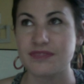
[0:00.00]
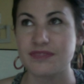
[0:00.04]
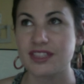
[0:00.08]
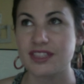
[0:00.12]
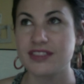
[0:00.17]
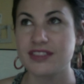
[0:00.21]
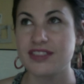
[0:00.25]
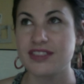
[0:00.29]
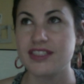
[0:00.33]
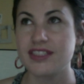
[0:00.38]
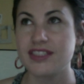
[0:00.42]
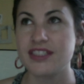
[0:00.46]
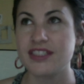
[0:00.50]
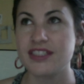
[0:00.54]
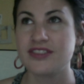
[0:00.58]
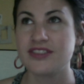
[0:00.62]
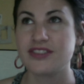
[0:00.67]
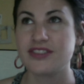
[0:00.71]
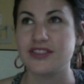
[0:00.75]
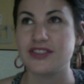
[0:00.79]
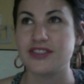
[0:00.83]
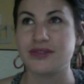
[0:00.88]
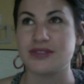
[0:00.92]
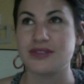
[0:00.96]
Season
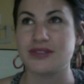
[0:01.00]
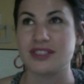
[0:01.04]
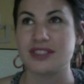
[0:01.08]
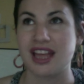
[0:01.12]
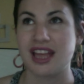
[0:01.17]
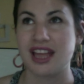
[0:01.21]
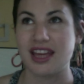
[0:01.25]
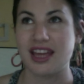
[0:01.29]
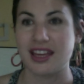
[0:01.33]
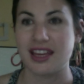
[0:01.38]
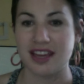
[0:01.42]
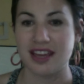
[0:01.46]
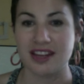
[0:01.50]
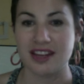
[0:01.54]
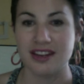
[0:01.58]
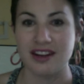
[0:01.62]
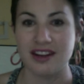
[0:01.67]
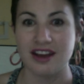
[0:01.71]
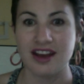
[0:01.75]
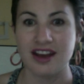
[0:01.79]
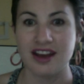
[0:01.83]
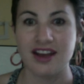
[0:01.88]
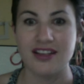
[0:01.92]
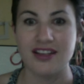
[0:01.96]
2 was like a
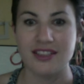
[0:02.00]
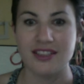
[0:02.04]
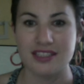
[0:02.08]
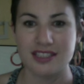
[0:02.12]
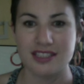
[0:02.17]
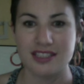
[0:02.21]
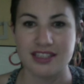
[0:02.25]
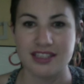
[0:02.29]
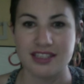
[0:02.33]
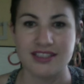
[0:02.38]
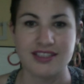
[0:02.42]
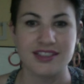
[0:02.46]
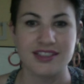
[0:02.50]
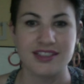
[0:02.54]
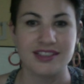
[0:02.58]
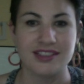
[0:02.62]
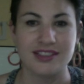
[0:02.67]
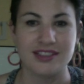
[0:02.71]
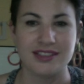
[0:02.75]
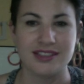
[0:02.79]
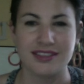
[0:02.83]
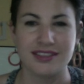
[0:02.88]
non-season.